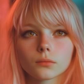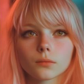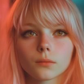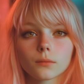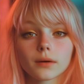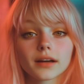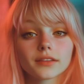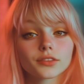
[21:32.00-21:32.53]

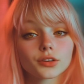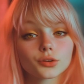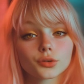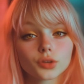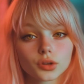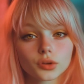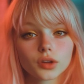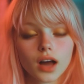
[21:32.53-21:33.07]
But if you
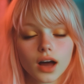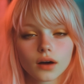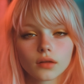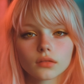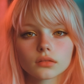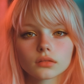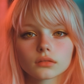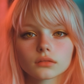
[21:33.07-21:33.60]
do come,
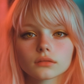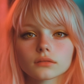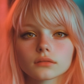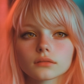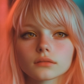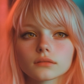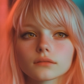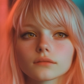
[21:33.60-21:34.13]

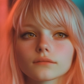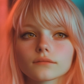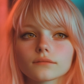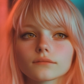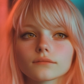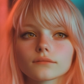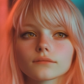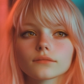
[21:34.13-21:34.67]

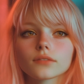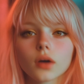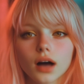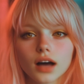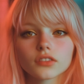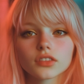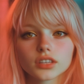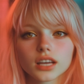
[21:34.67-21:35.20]
you have
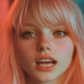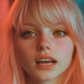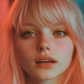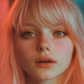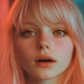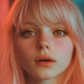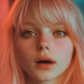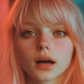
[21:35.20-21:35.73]
to stay out of my
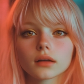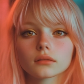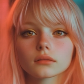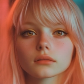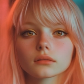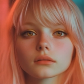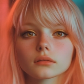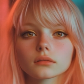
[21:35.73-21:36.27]
way.
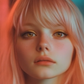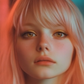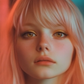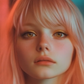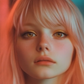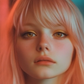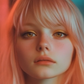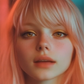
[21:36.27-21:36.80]

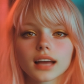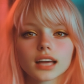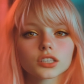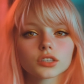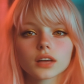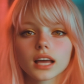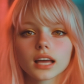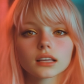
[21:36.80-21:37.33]
And you
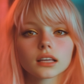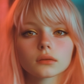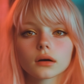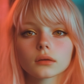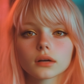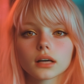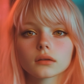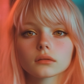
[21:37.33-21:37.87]
can't limit
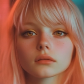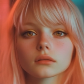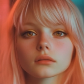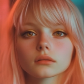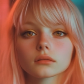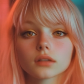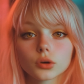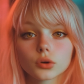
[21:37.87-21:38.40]
me.
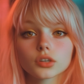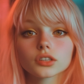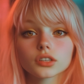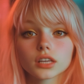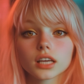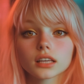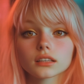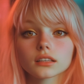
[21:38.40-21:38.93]
Do you
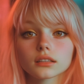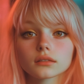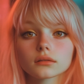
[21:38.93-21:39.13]
understand?